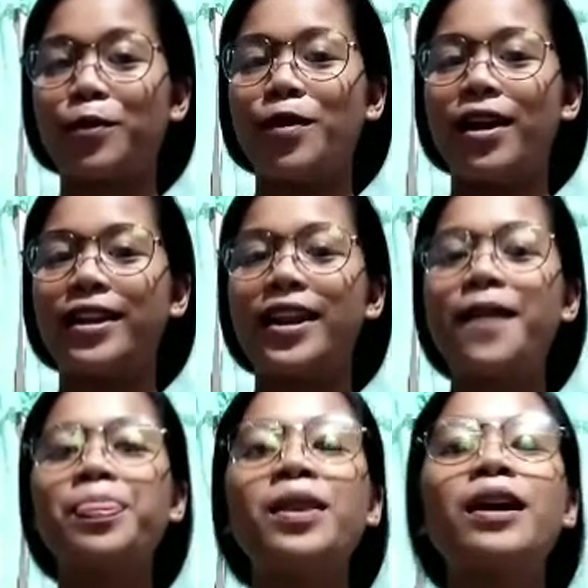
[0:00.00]
one,
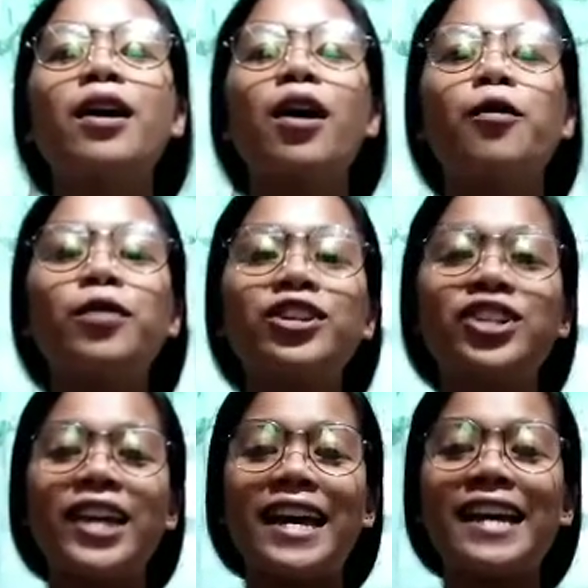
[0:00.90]
which
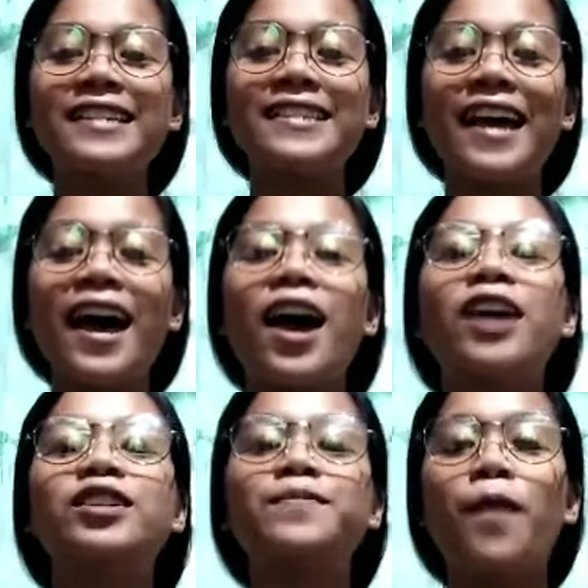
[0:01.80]
is
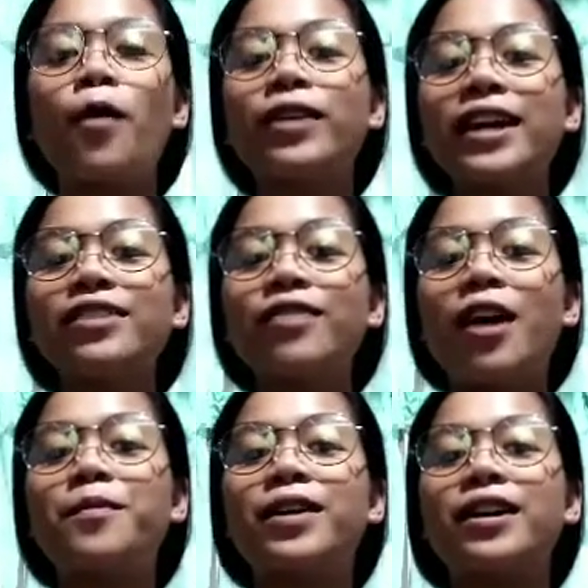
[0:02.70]
spoken
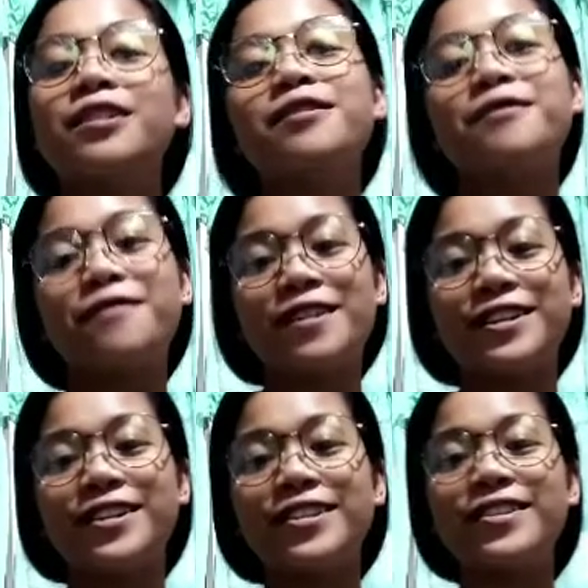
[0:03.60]
grammar
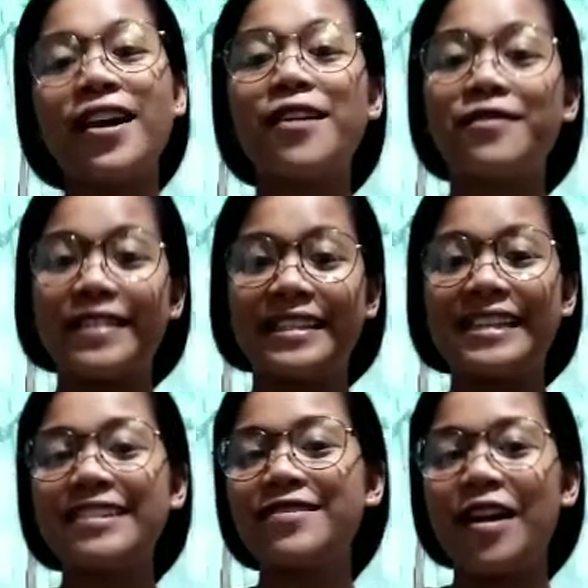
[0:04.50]
versus
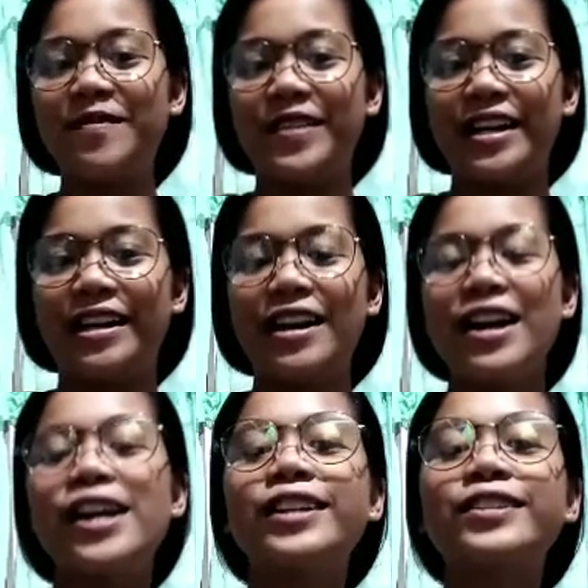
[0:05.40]
written grammar.
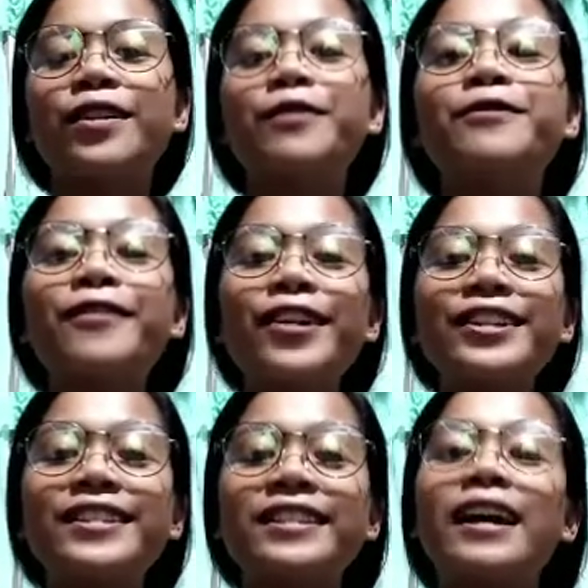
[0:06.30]
So
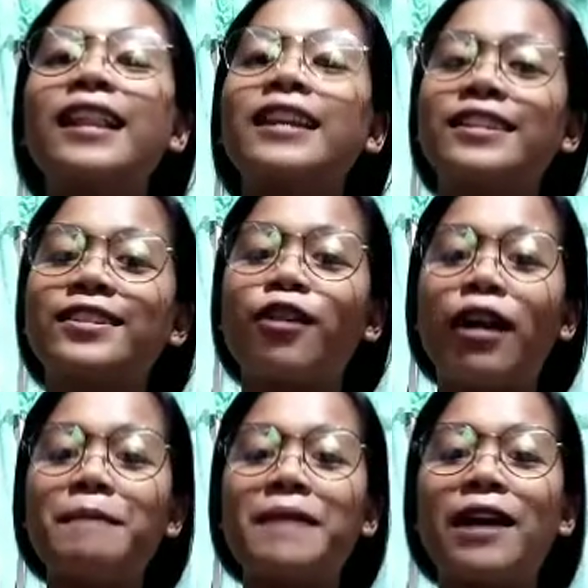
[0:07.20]
first, let's talk
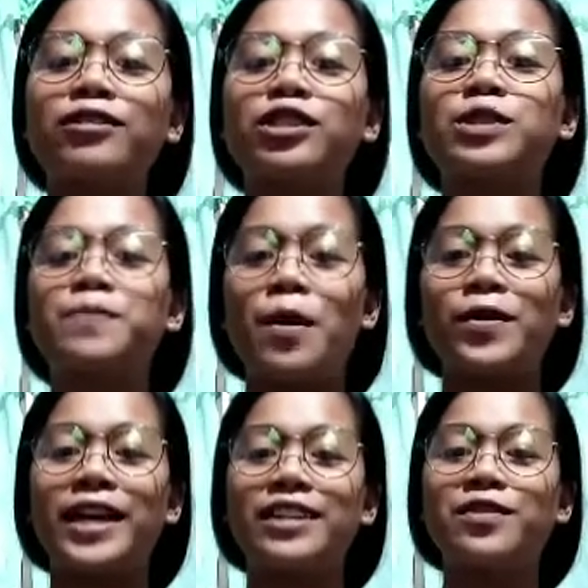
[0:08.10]
about spoken